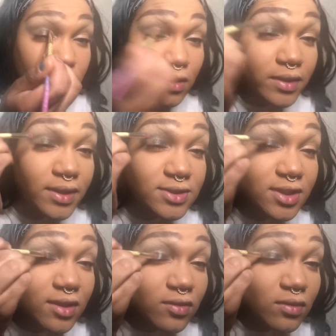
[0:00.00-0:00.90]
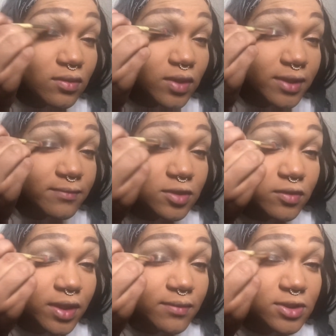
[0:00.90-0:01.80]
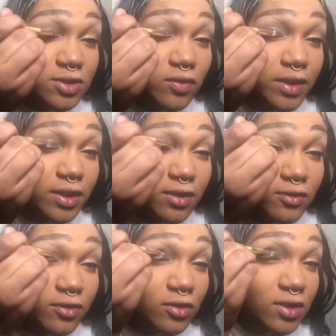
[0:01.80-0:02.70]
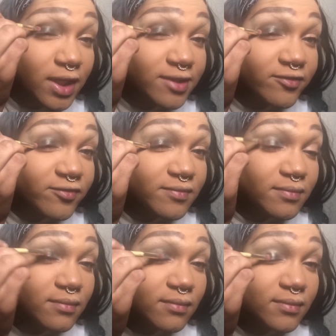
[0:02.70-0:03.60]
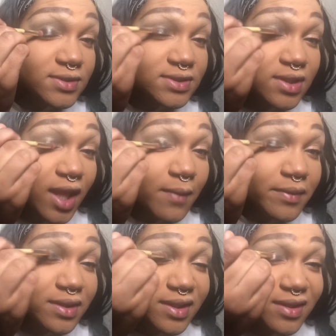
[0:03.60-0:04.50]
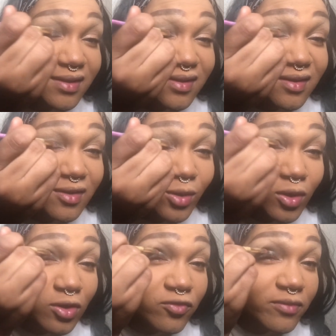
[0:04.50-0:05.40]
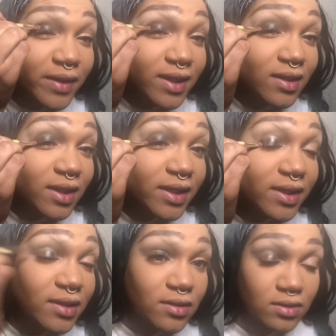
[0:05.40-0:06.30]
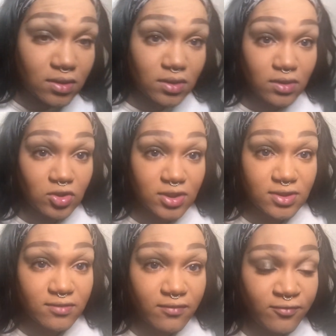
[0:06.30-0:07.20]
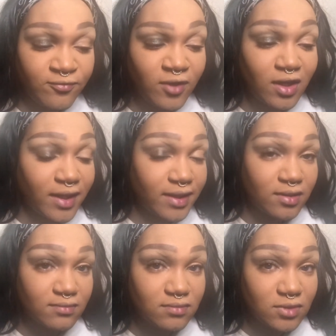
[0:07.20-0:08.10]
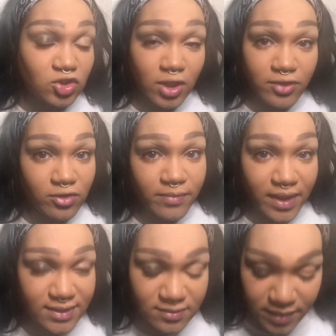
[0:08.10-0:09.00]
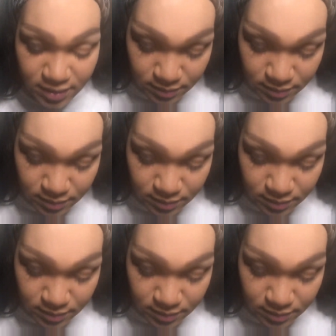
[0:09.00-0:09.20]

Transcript: Okay, so what I'm doing, I'm just going kind of sloppily over my lid, just for like general placement.